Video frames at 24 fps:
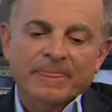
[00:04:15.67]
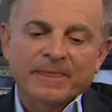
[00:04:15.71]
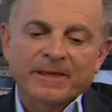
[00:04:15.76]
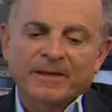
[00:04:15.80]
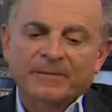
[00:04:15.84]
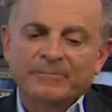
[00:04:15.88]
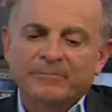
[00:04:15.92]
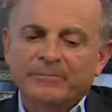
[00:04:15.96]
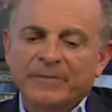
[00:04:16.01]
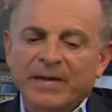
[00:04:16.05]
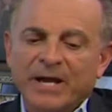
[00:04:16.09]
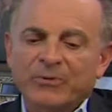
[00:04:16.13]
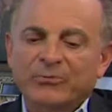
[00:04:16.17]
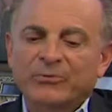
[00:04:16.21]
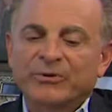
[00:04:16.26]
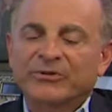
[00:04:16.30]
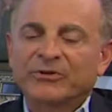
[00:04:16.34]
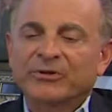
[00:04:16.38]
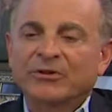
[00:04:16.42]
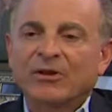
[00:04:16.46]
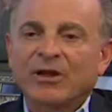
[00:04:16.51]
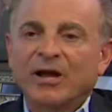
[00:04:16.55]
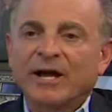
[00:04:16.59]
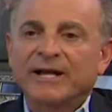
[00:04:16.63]
met with
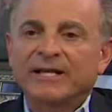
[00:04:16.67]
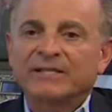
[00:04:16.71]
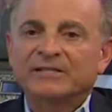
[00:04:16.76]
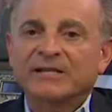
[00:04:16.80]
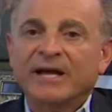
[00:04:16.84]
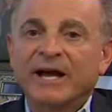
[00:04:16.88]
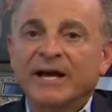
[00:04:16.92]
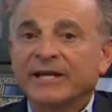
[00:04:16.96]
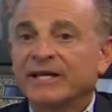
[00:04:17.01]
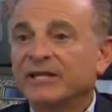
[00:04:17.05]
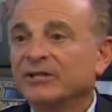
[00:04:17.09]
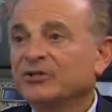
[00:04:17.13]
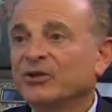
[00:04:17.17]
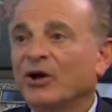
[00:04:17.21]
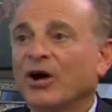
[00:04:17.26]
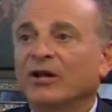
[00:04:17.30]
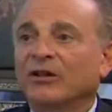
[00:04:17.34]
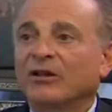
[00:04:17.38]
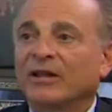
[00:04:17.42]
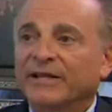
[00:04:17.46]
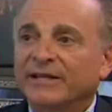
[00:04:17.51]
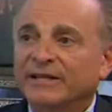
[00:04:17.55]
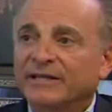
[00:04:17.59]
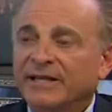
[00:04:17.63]
clients, I could talk
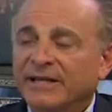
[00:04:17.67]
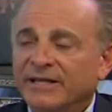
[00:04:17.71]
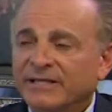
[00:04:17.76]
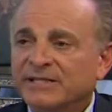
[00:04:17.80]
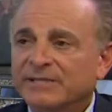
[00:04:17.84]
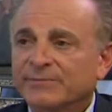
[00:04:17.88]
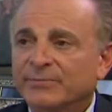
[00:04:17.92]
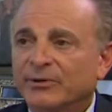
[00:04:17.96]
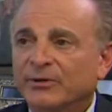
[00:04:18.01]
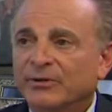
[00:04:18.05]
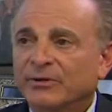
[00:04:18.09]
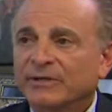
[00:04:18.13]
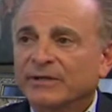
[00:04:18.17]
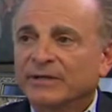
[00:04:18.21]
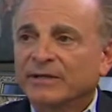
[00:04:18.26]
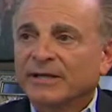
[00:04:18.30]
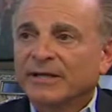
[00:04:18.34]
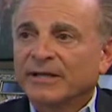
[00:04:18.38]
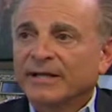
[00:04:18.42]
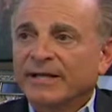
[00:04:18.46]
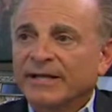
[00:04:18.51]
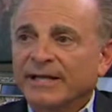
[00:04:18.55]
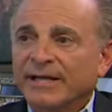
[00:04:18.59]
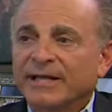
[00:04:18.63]
like an expert.
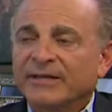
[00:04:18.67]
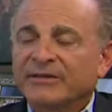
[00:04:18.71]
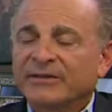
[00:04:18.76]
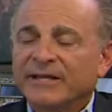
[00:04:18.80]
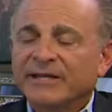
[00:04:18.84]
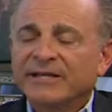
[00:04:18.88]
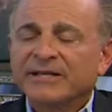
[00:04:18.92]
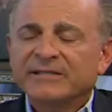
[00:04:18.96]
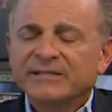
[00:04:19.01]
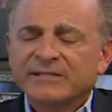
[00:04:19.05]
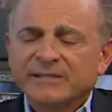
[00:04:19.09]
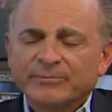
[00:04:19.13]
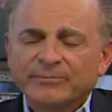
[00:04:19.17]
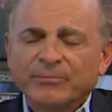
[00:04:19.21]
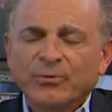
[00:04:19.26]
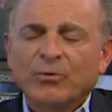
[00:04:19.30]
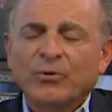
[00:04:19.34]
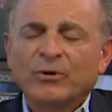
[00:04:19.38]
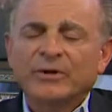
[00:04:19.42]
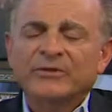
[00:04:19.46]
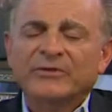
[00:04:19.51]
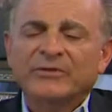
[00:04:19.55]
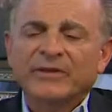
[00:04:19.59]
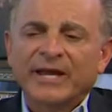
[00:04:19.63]
And I think it's
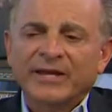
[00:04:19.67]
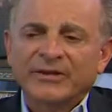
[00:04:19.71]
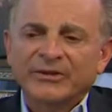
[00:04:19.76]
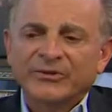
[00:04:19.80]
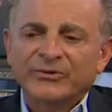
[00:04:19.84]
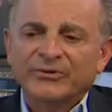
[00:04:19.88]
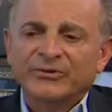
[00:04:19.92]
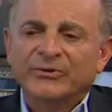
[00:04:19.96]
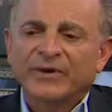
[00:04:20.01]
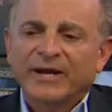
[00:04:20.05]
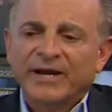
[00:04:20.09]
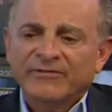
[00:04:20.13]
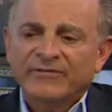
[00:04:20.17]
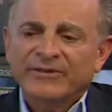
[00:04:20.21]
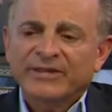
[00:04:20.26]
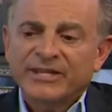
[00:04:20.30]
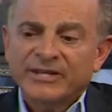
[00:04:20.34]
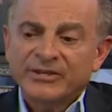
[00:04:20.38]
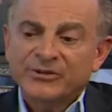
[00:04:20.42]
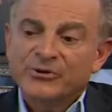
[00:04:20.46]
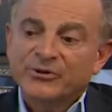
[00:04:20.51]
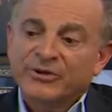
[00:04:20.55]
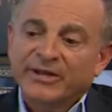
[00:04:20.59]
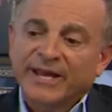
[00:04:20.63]
important that you do
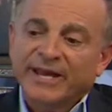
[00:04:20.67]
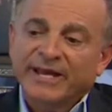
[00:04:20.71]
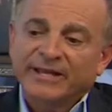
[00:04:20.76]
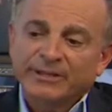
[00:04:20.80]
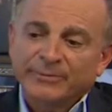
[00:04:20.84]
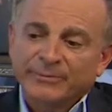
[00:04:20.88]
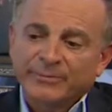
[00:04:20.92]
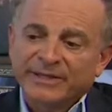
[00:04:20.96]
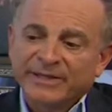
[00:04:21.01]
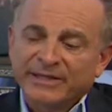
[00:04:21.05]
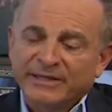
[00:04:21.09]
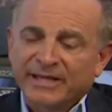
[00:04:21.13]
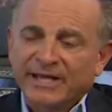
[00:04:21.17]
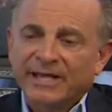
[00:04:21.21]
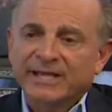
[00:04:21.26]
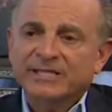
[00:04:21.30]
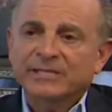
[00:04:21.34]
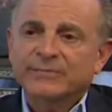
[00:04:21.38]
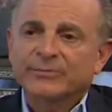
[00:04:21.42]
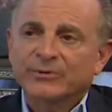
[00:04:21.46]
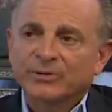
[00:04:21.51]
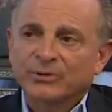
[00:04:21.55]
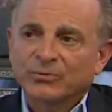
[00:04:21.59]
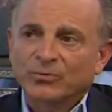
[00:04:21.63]
everything you can to be an
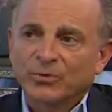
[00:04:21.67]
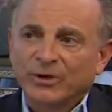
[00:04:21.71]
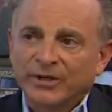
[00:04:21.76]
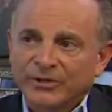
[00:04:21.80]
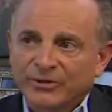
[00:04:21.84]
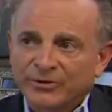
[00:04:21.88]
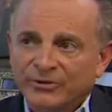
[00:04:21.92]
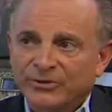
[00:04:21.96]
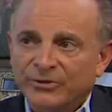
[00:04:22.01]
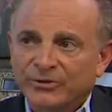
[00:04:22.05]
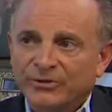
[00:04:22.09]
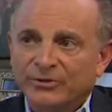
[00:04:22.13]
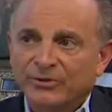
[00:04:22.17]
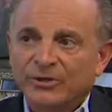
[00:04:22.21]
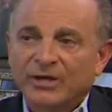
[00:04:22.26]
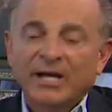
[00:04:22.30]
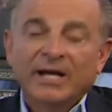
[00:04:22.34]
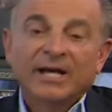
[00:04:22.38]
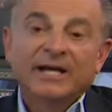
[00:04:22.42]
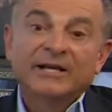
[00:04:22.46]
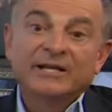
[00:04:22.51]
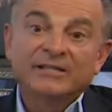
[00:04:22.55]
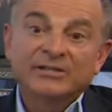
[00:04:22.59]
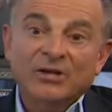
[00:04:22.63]
expert in what you do,
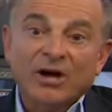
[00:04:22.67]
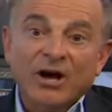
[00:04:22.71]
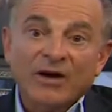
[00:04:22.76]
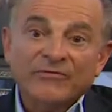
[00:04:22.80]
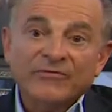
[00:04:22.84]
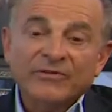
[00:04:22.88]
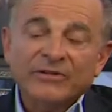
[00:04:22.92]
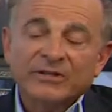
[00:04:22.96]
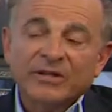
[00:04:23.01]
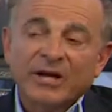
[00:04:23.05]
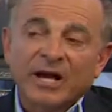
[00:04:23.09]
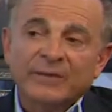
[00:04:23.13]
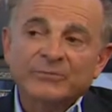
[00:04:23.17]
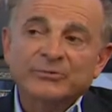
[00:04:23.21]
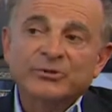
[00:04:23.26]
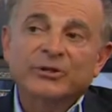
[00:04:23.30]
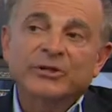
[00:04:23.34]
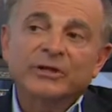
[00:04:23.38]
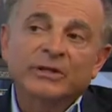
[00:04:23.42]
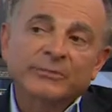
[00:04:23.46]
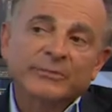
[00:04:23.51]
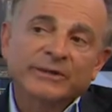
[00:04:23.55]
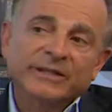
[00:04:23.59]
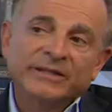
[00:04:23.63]
because oftentimes you're
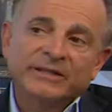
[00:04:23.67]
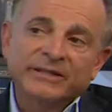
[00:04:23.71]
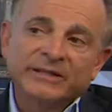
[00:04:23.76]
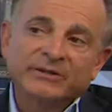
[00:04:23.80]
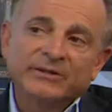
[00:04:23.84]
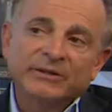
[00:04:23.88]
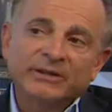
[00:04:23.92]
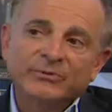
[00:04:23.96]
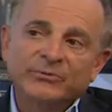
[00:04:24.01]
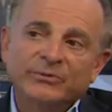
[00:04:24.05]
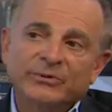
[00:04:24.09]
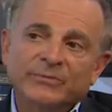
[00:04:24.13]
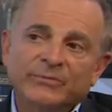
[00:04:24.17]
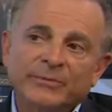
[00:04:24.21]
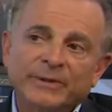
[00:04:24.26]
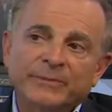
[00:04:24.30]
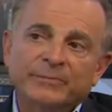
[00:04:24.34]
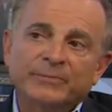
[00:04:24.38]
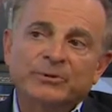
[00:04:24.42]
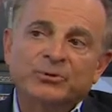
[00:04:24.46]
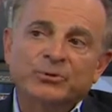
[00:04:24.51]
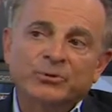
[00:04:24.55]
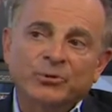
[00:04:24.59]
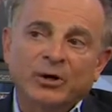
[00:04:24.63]
going to be dealing with
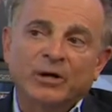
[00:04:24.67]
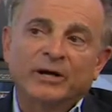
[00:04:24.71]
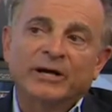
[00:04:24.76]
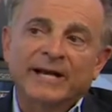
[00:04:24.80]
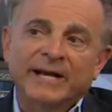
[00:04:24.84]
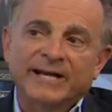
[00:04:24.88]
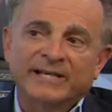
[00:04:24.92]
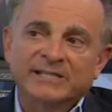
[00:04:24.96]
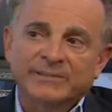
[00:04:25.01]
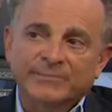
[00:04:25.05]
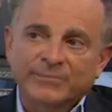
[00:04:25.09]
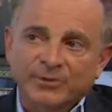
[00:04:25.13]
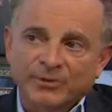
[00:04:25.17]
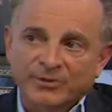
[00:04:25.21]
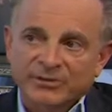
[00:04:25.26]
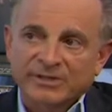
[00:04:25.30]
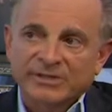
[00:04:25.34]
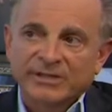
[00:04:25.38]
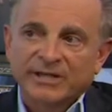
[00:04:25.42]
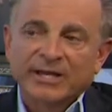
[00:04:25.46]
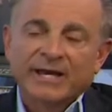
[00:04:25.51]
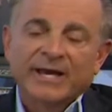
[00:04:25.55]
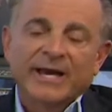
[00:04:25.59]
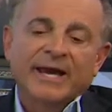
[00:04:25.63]
people who are experts
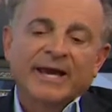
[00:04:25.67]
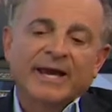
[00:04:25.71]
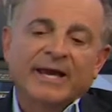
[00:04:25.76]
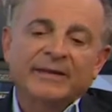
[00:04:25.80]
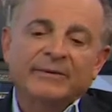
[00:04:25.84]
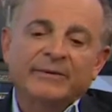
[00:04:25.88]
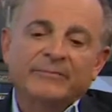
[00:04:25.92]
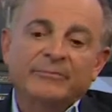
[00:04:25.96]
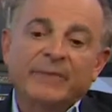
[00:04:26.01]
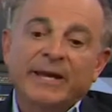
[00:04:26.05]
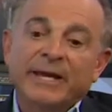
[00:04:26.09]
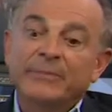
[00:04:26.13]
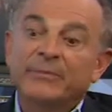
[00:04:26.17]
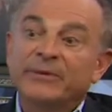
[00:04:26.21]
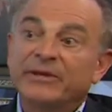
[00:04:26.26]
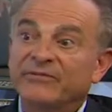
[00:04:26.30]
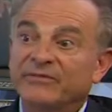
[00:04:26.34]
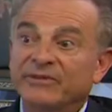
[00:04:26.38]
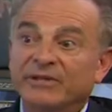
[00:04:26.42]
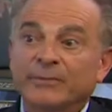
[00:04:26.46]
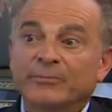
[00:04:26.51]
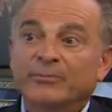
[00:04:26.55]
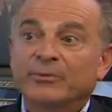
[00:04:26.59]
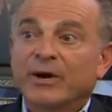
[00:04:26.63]
and maybe
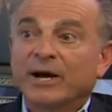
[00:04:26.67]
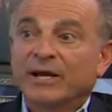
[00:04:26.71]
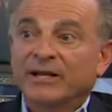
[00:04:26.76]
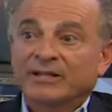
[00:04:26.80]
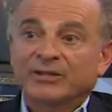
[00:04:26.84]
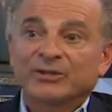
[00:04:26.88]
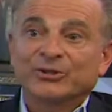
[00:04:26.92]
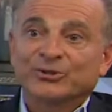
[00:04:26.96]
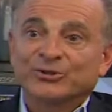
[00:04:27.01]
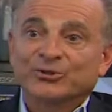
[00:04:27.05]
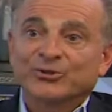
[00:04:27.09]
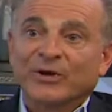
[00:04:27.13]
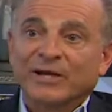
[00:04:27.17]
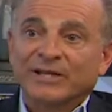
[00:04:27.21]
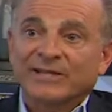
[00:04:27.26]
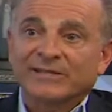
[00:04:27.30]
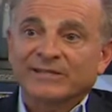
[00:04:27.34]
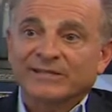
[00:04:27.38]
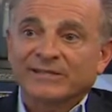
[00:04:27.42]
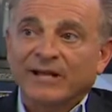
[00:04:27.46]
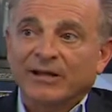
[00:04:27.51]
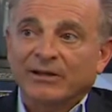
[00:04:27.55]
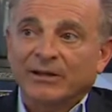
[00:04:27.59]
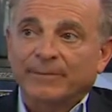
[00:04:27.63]
even the product you're trying to
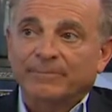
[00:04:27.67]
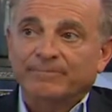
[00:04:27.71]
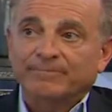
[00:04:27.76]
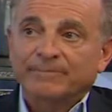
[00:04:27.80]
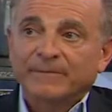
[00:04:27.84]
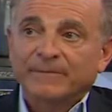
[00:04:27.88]
sell them.